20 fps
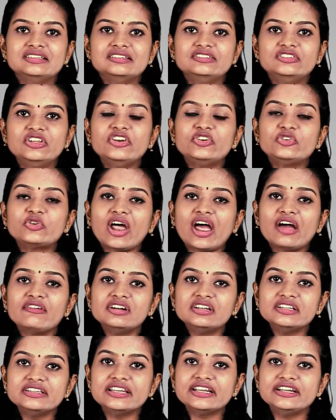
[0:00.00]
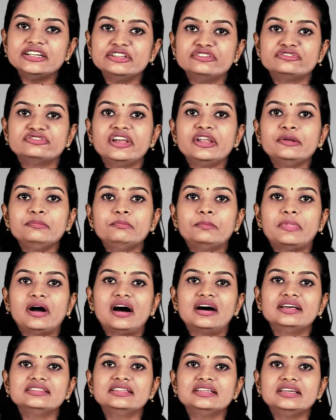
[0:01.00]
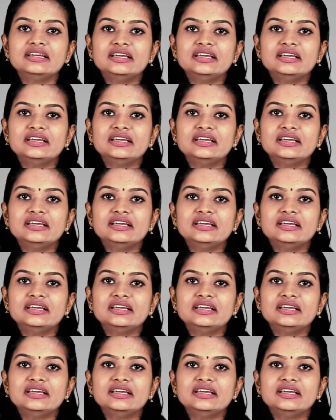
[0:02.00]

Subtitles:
They travel in a defined path